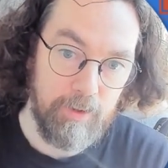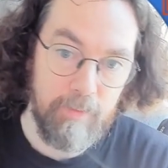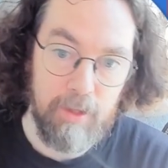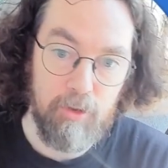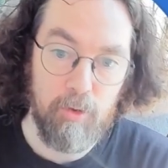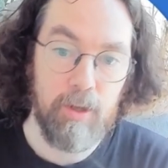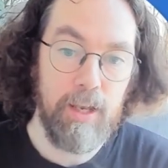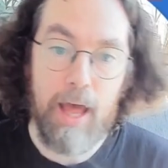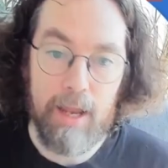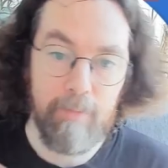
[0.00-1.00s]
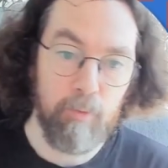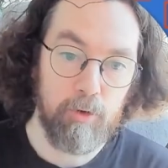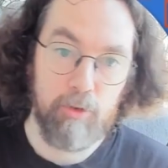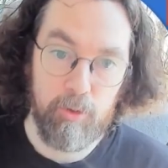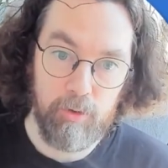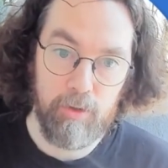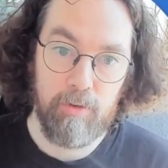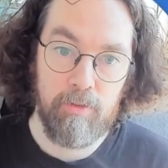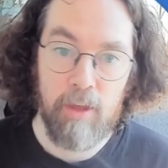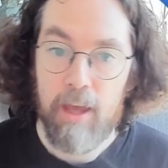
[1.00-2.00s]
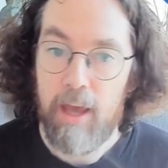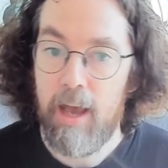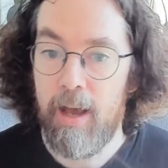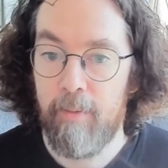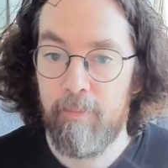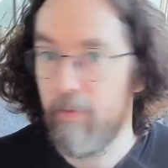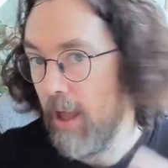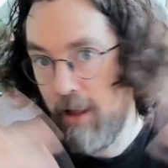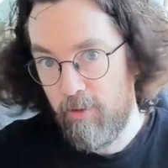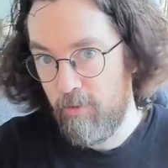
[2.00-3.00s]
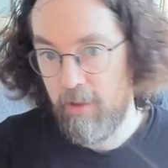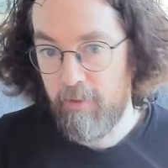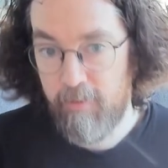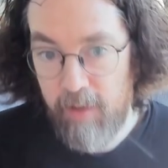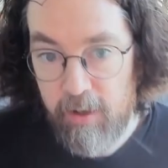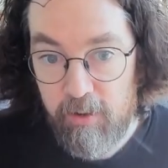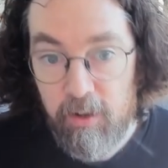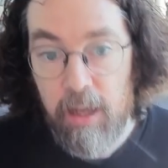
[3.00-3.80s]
it means you can add more tools as you see fit,